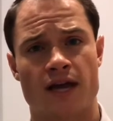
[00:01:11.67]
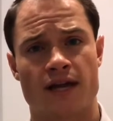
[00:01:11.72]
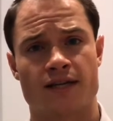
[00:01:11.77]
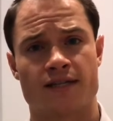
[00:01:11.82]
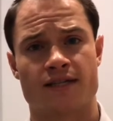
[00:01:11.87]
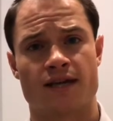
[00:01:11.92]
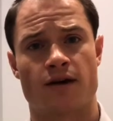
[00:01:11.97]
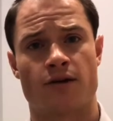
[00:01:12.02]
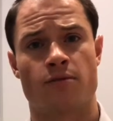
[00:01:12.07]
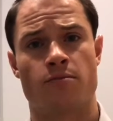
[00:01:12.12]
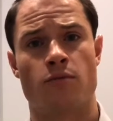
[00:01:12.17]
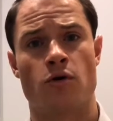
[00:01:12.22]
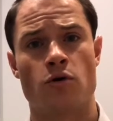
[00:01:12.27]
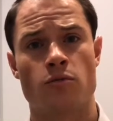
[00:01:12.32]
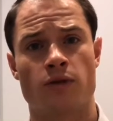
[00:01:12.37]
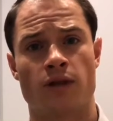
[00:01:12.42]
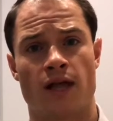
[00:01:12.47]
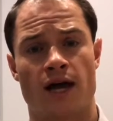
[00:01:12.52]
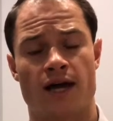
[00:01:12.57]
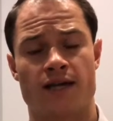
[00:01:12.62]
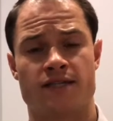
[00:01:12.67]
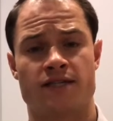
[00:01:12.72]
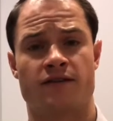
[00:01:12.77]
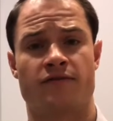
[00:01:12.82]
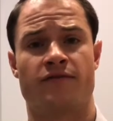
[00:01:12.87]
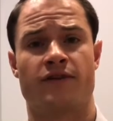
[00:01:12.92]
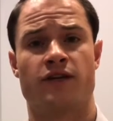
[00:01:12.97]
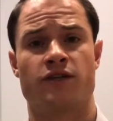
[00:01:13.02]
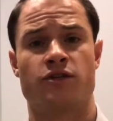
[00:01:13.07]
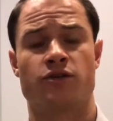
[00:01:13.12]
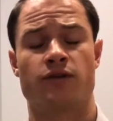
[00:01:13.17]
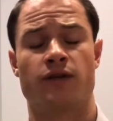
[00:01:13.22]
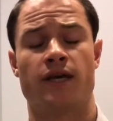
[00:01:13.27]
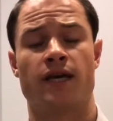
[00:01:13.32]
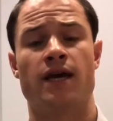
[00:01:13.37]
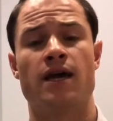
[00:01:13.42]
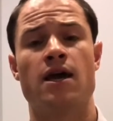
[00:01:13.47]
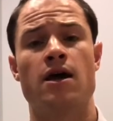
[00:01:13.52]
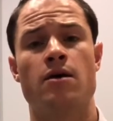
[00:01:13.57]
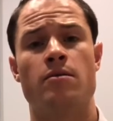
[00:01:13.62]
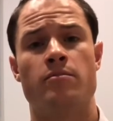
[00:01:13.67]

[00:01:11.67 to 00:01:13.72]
at is how to mobilize and eventually